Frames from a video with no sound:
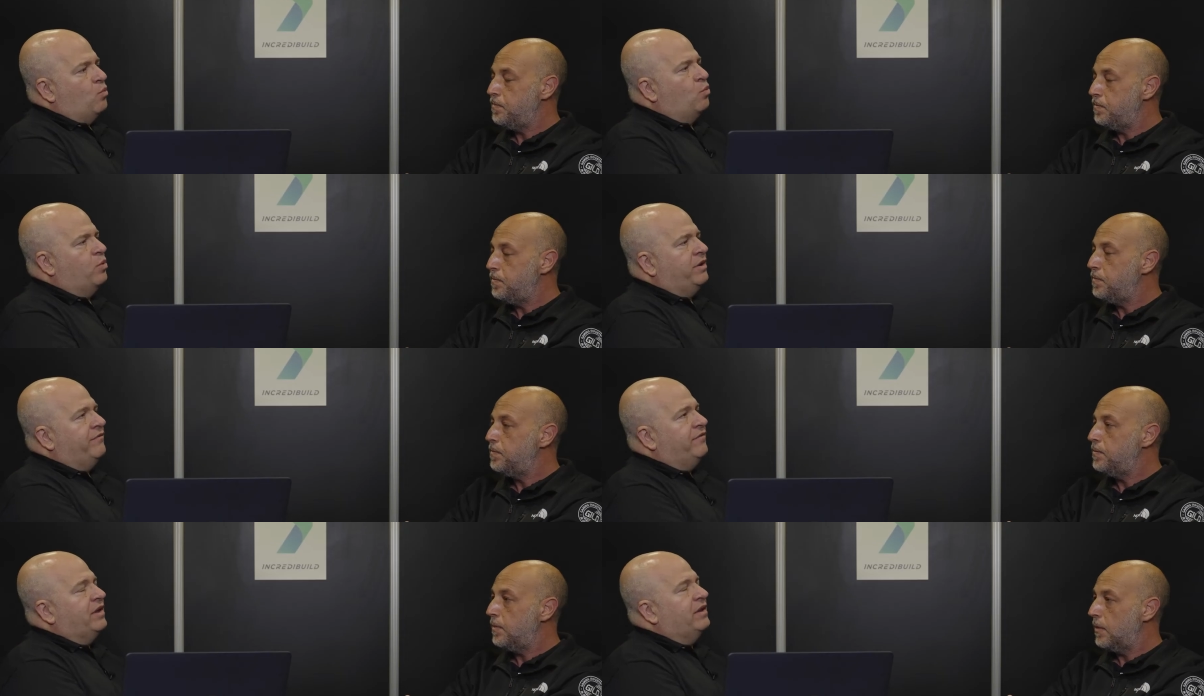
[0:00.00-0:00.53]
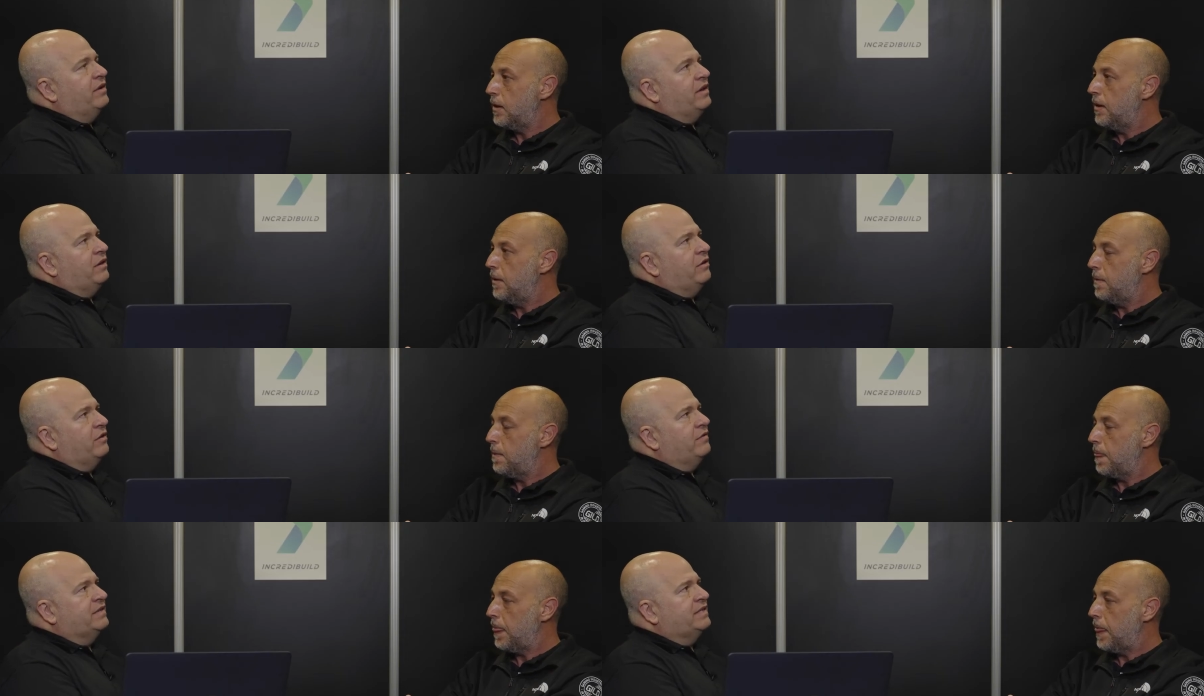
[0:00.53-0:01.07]
Speaker 1: What have
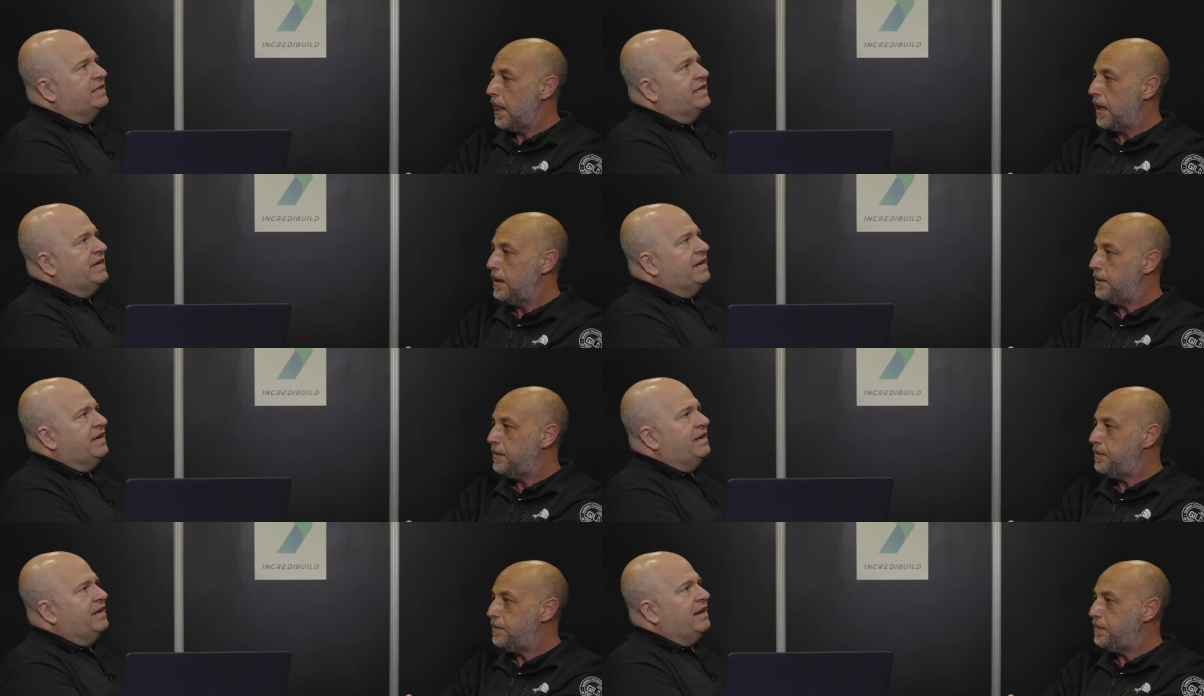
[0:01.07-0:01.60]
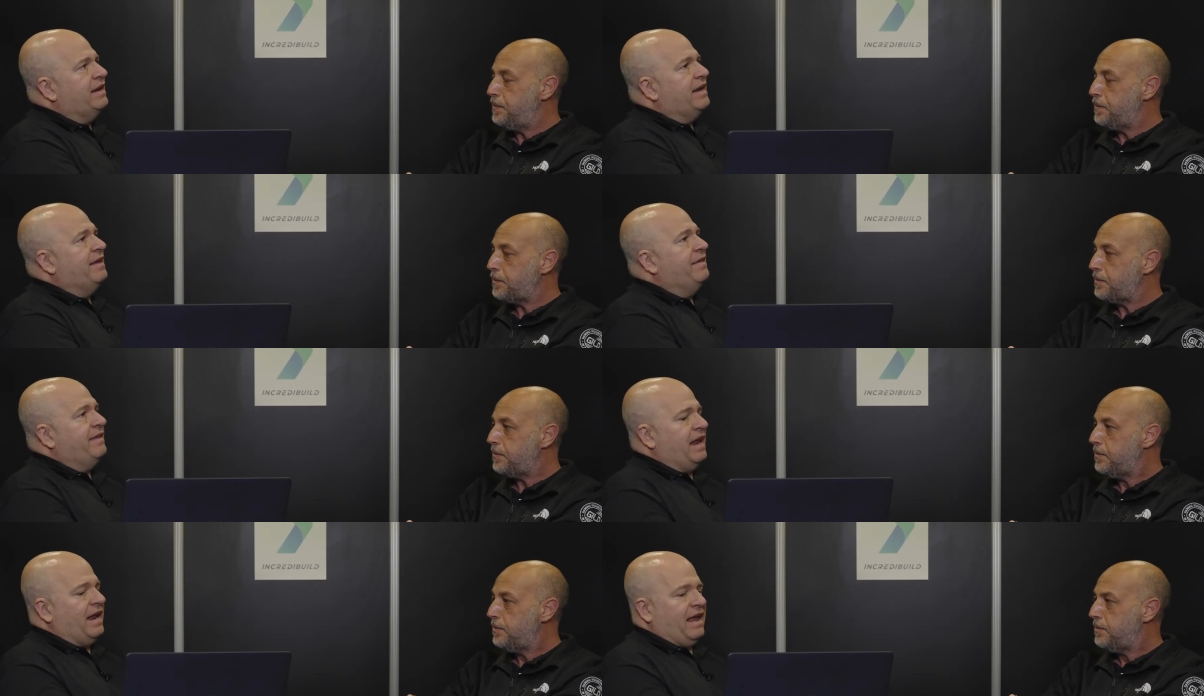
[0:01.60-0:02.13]
you seen? It,
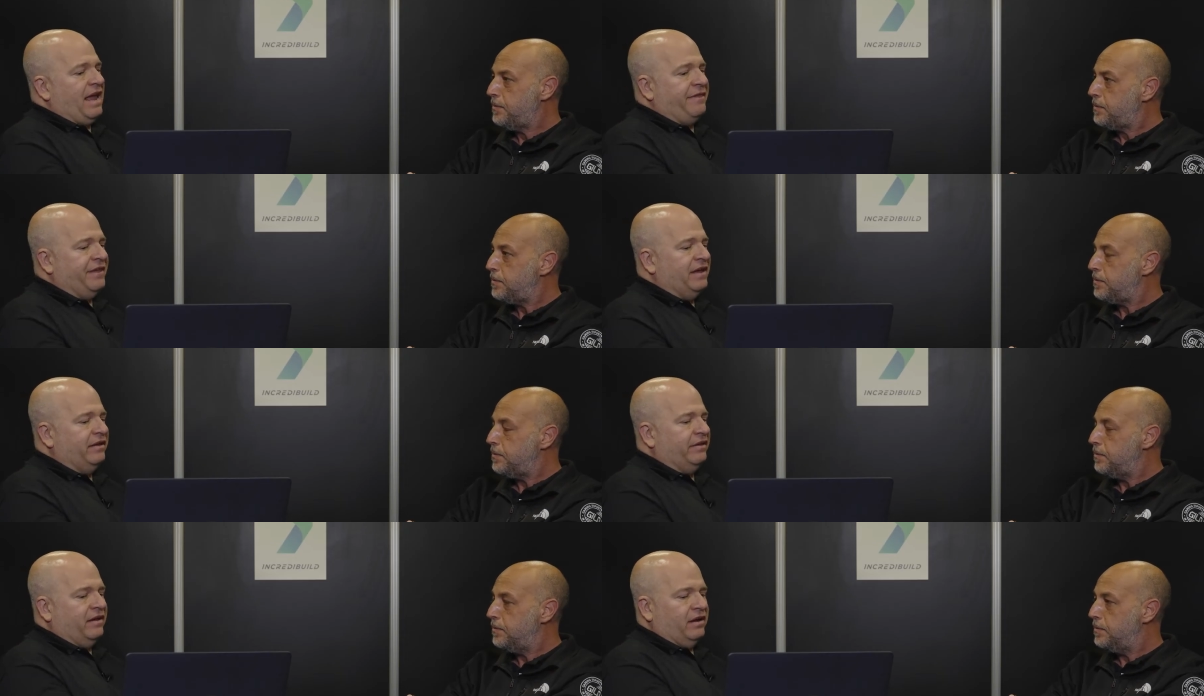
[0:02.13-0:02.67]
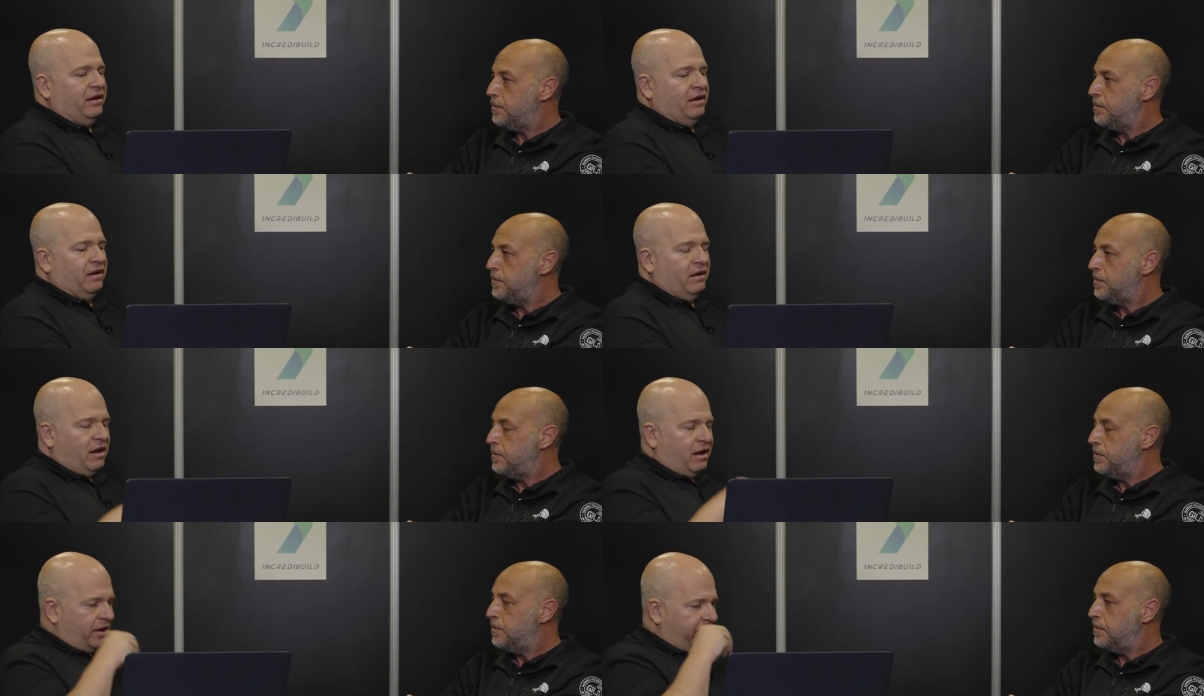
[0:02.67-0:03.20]
and I think a
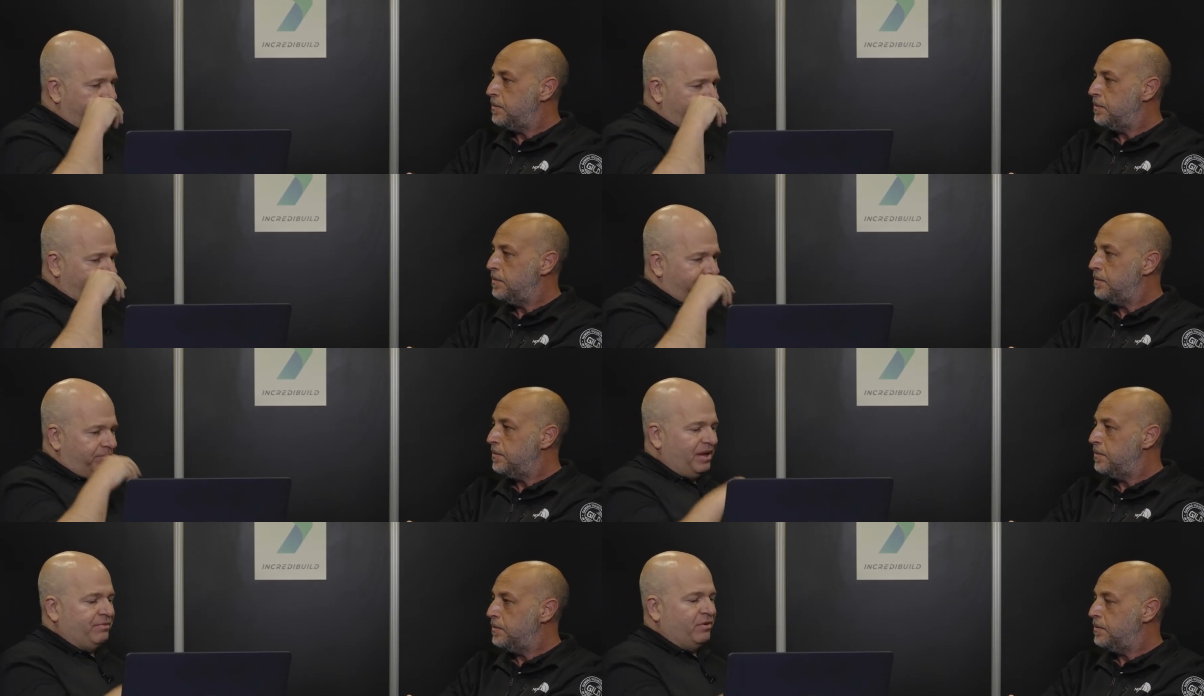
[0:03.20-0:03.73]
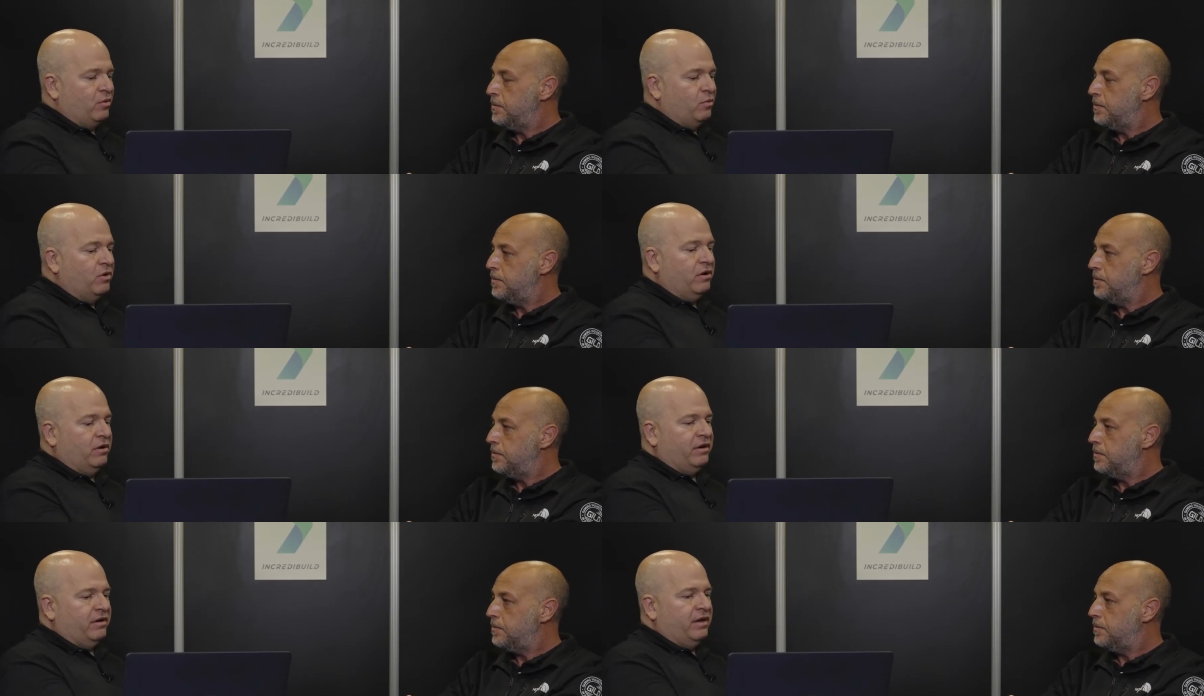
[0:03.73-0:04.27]
lot of people
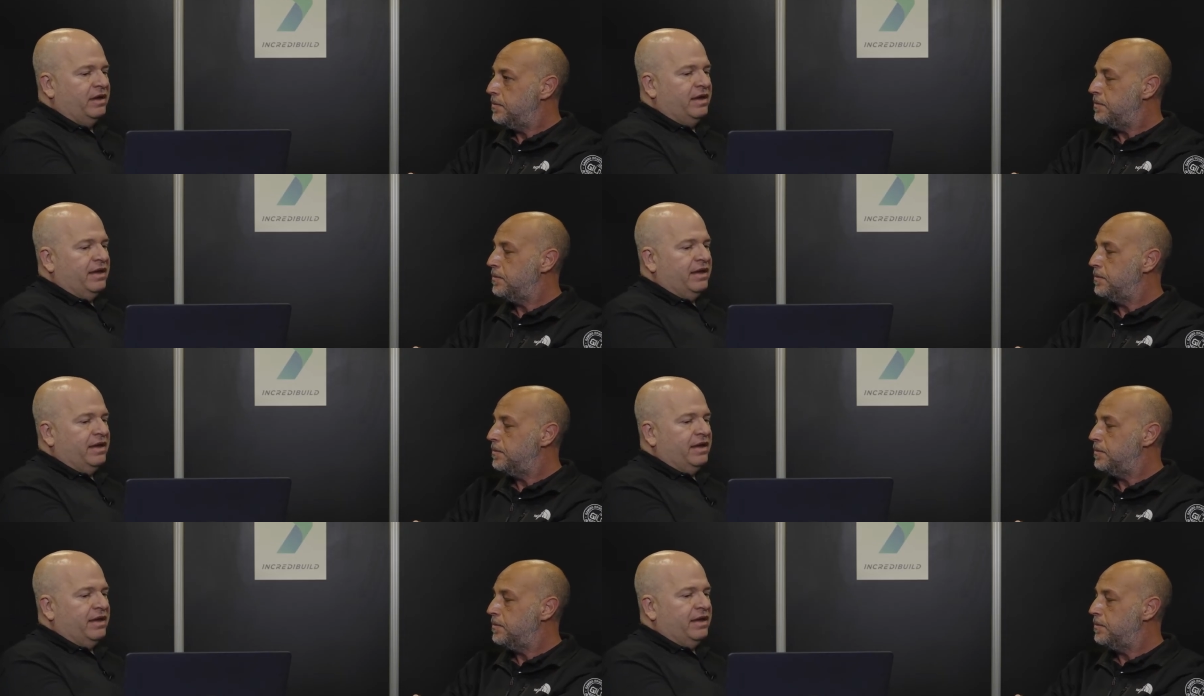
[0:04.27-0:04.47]
work